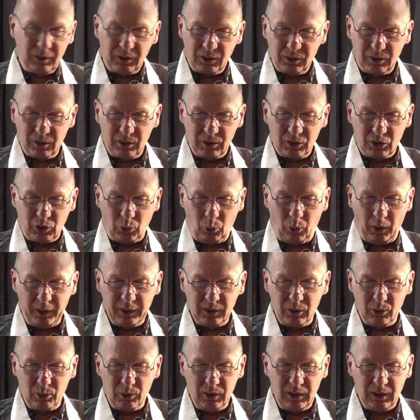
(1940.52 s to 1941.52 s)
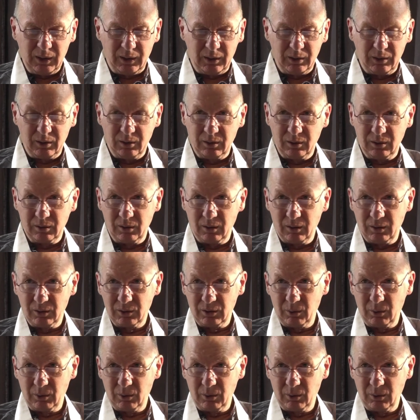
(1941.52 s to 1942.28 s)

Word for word: that, that's quite unique uh,